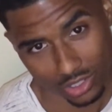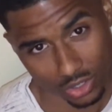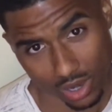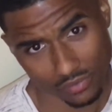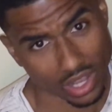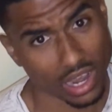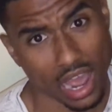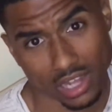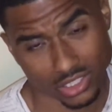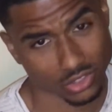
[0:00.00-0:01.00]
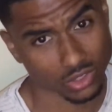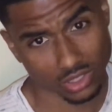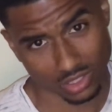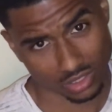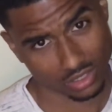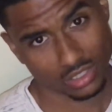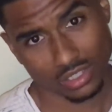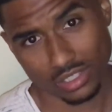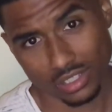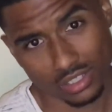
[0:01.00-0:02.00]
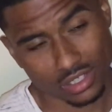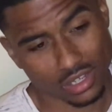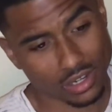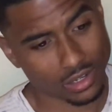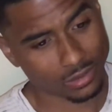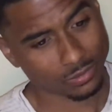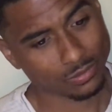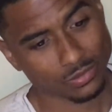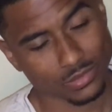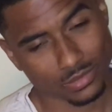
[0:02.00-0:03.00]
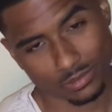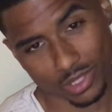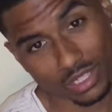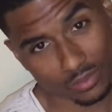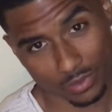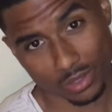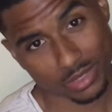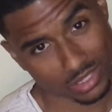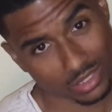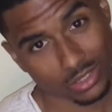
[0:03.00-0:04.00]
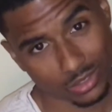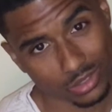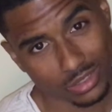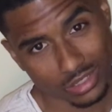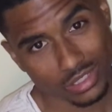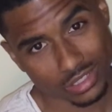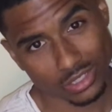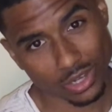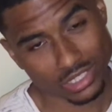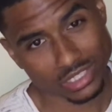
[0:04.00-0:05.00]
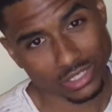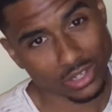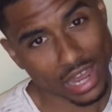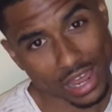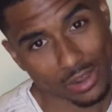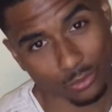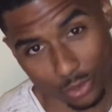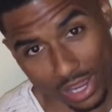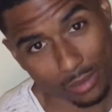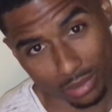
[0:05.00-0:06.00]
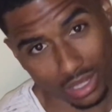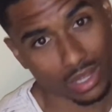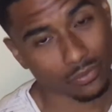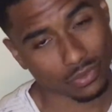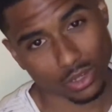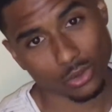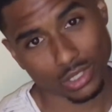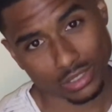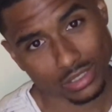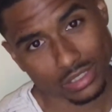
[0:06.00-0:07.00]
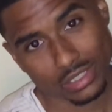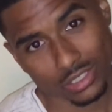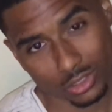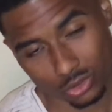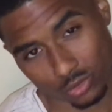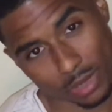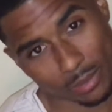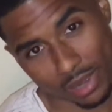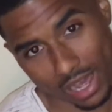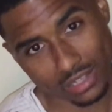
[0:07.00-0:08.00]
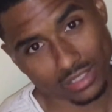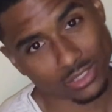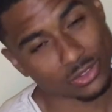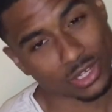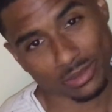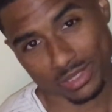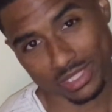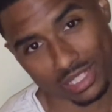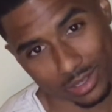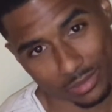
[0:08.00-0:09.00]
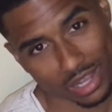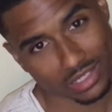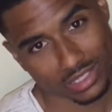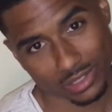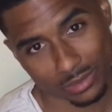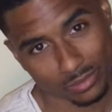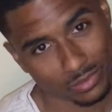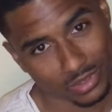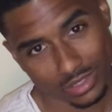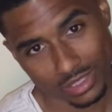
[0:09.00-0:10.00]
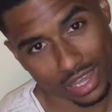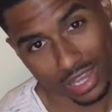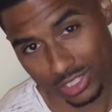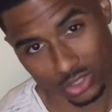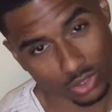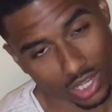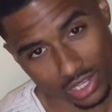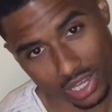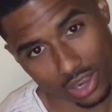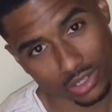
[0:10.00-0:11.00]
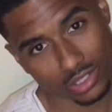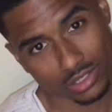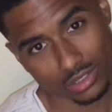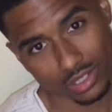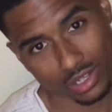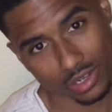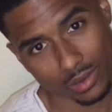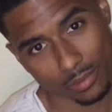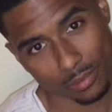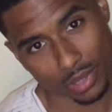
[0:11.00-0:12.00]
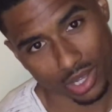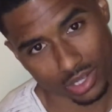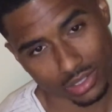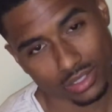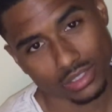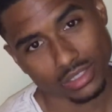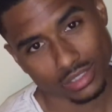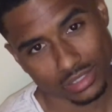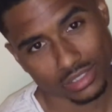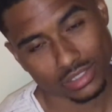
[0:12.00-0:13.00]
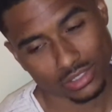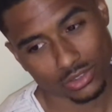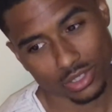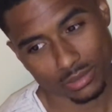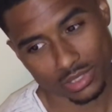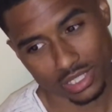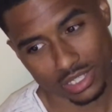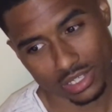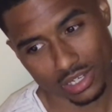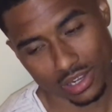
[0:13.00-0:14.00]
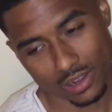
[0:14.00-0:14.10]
I've got a hot streak. Uh, Believe me, I still have red blood flowing, through my body. You know what I'm saying? I'm not some angel cake out here. But you know what I'm saying?